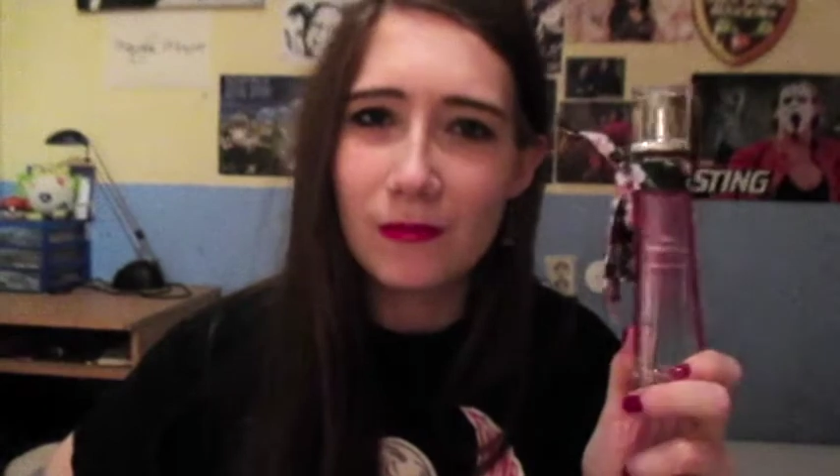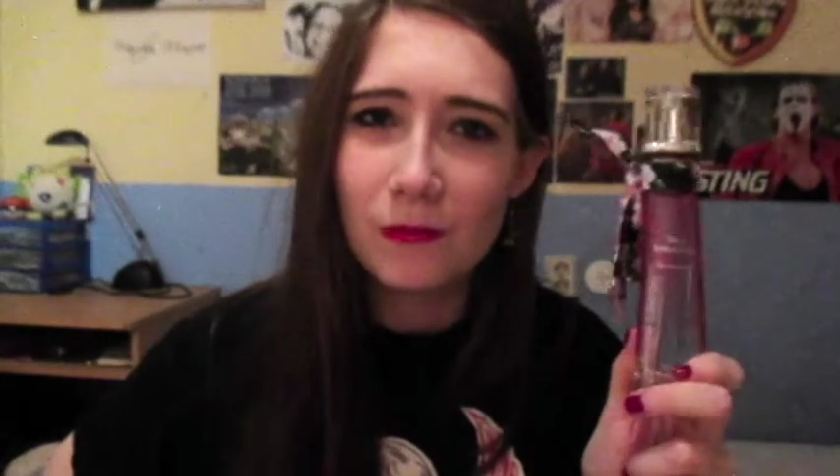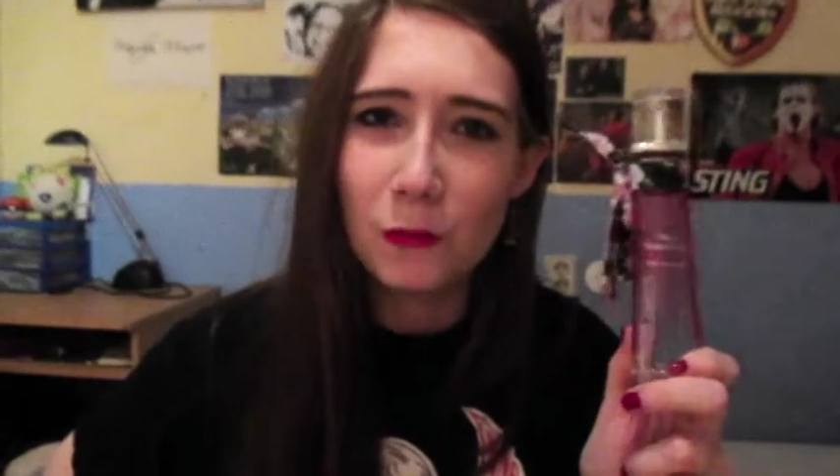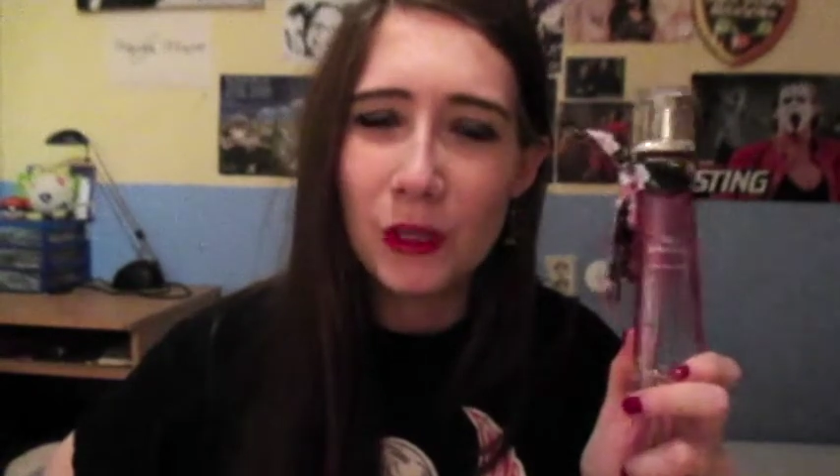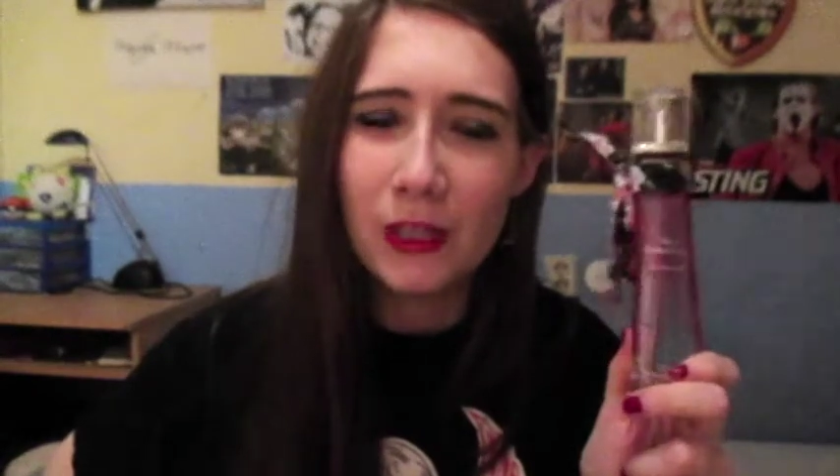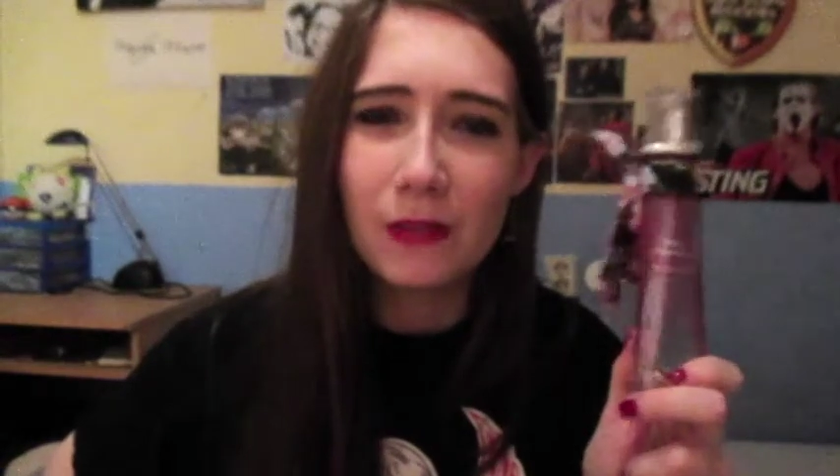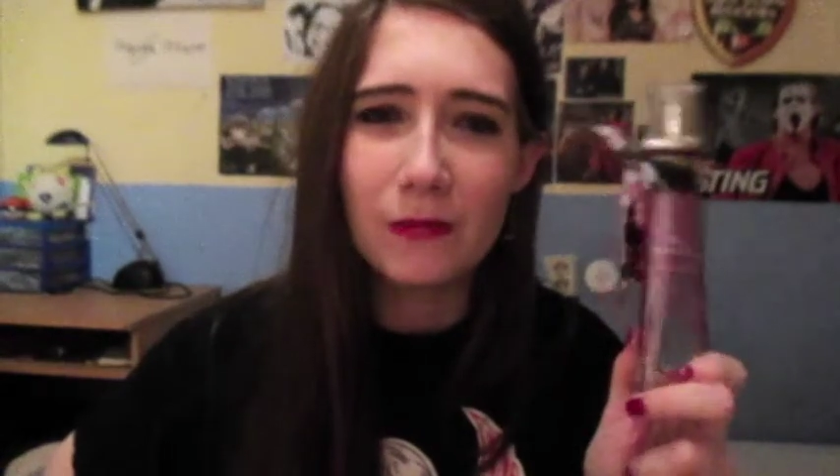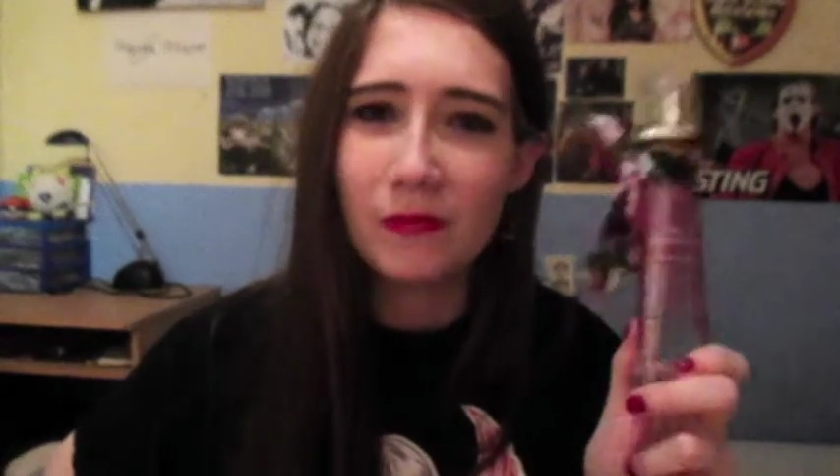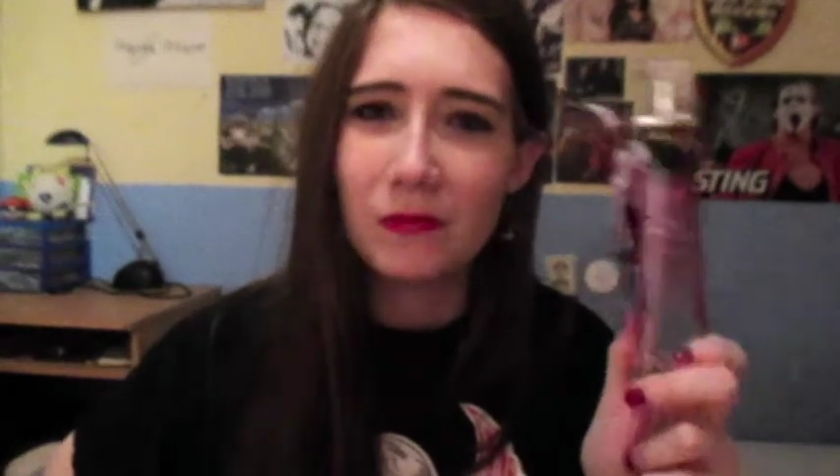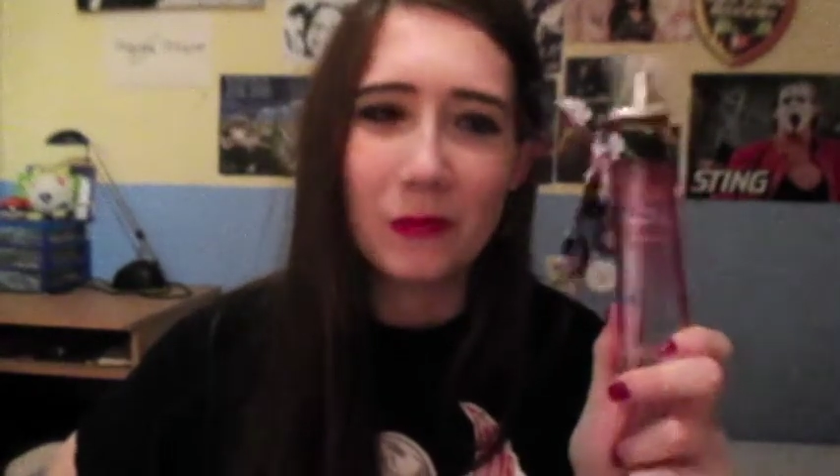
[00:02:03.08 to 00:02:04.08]
weird?
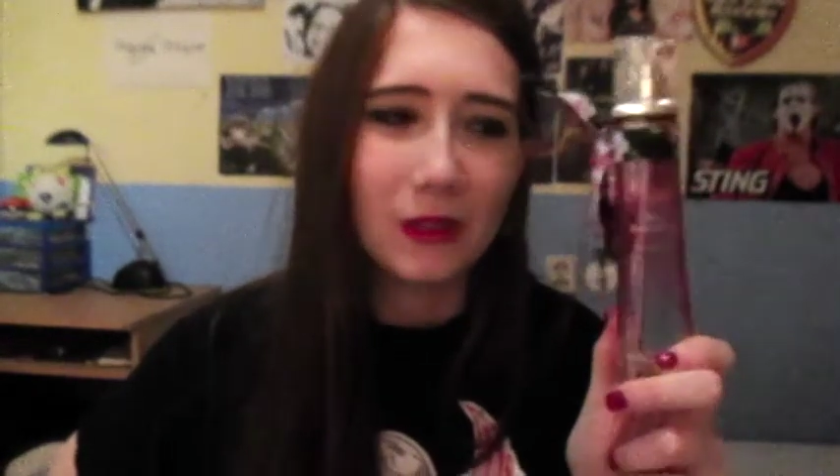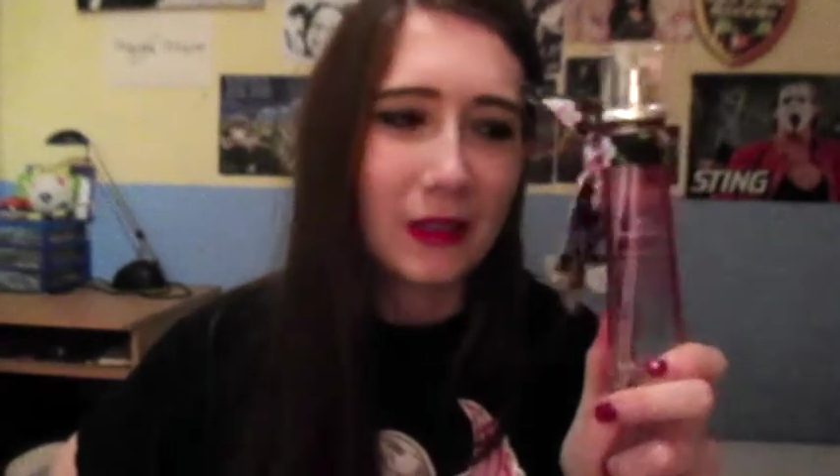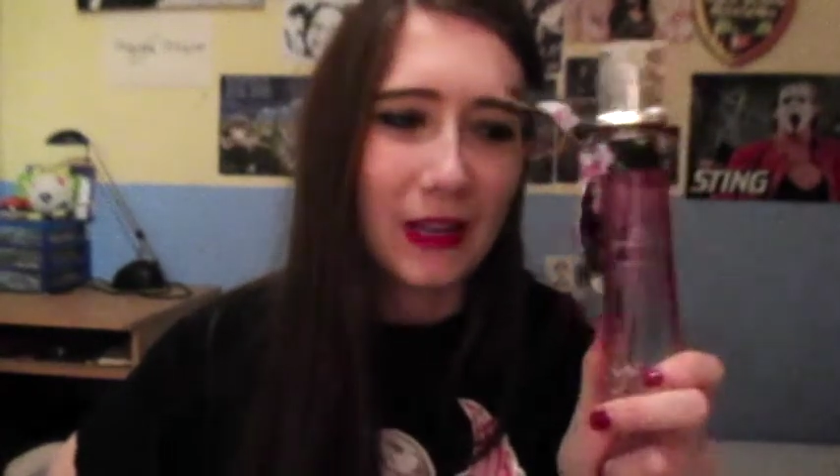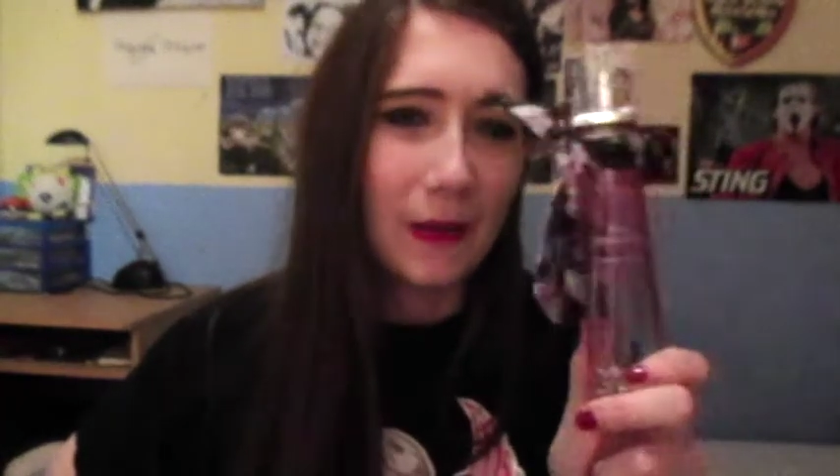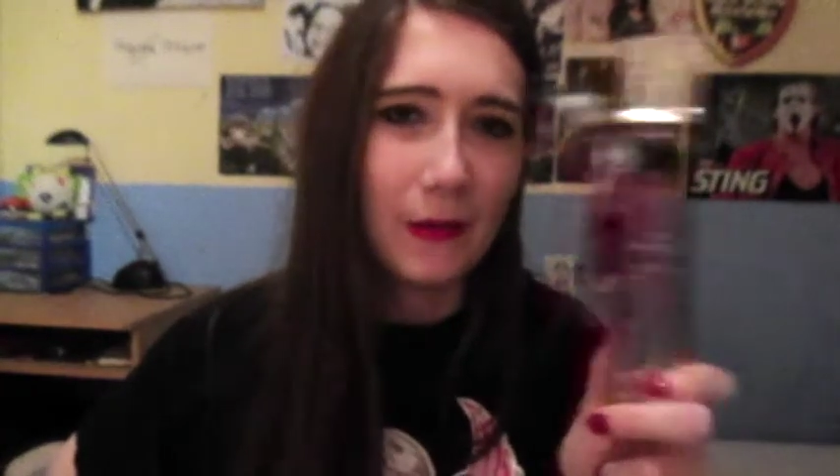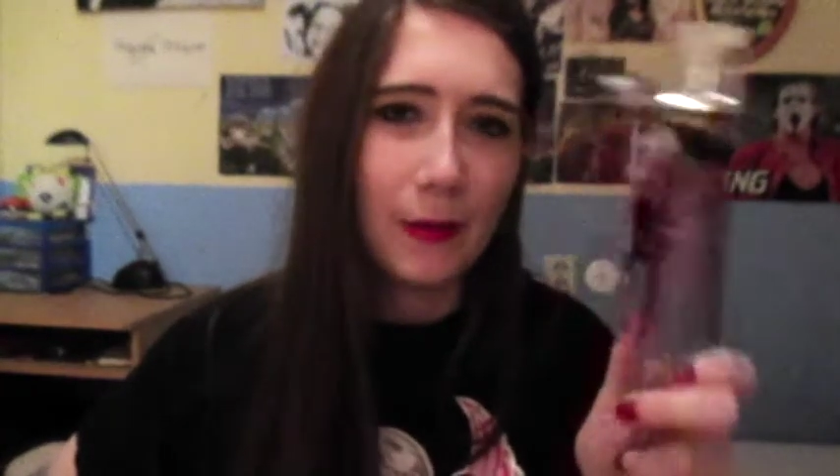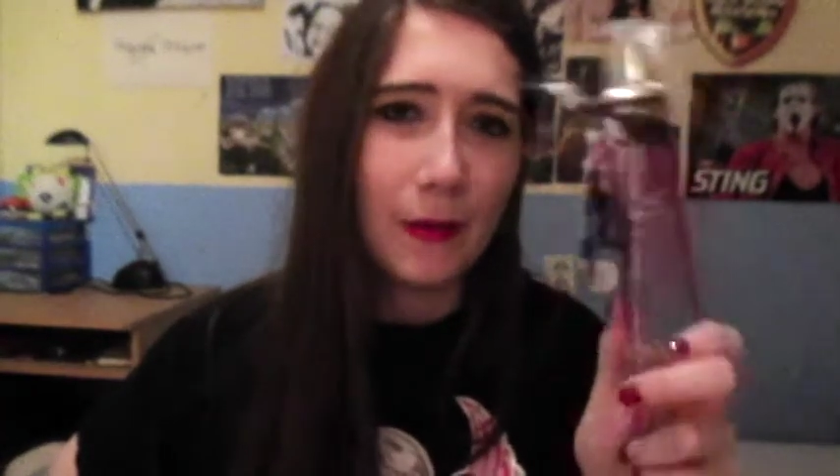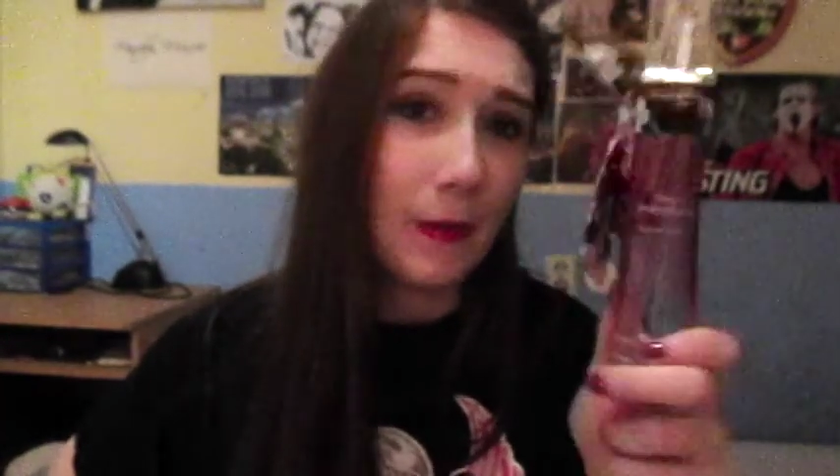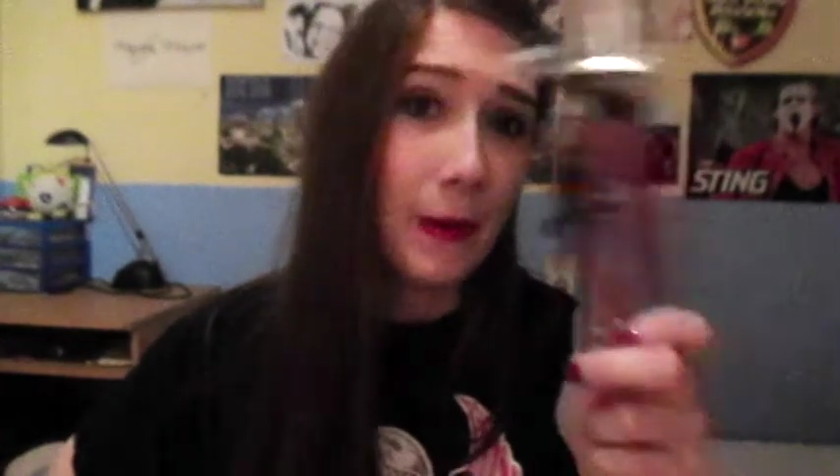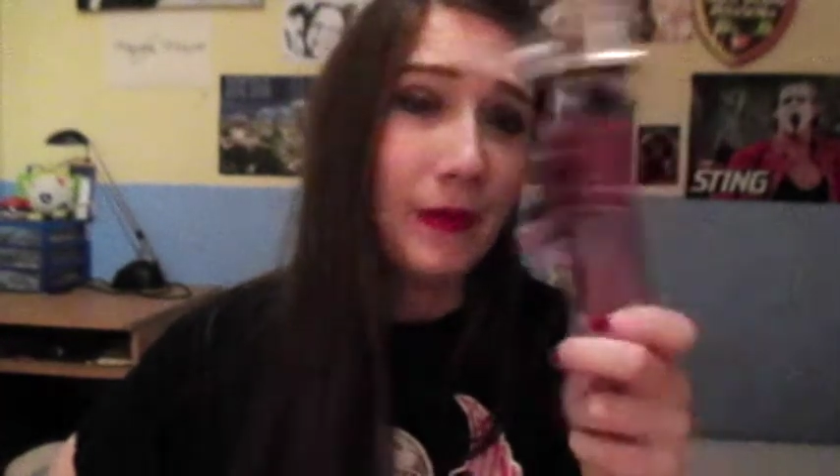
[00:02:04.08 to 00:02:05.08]
But yeah, I'm happy,
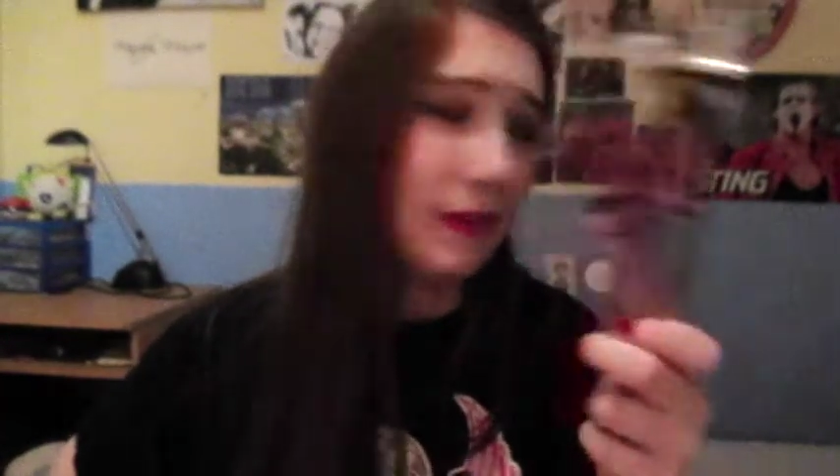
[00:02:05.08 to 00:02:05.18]
I'm happy